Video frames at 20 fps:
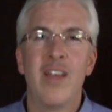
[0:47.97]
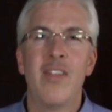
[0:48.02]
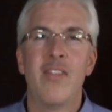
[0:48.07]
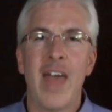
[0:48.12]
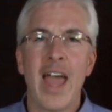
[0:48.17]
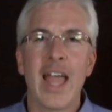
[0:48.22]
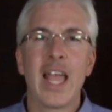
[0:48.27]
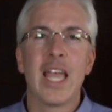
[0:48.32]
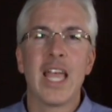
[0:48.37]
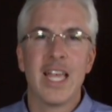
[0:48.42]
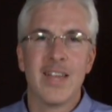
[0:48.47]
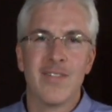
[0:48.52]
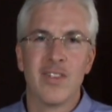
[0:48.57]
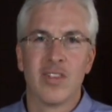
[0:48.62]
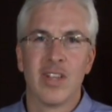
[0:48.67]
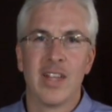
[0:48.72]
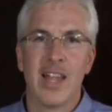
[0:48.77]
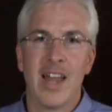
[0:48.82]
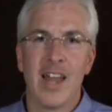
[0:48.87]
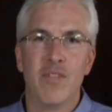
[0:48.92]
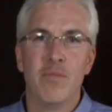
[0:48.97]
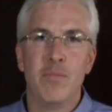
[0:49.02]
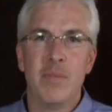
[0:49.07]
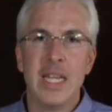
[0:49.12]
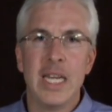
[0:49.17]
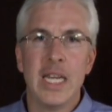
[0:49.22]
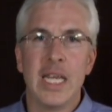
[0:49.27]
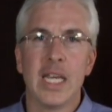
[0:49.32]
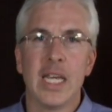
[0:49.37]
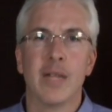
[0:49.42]
that can give us a lot of
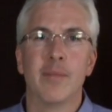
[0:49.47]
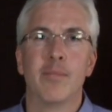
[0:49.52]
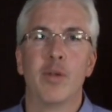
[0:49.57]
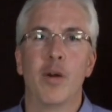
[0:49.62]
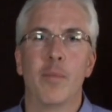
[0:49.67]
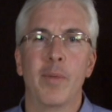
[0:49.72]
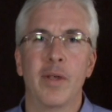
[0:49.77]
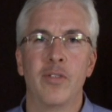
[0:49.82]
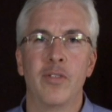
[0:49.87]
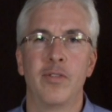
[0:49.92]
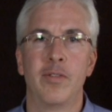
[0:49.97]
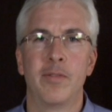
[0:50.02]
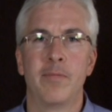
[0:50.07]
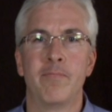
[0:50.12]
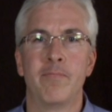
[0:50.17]
meaning and purpose.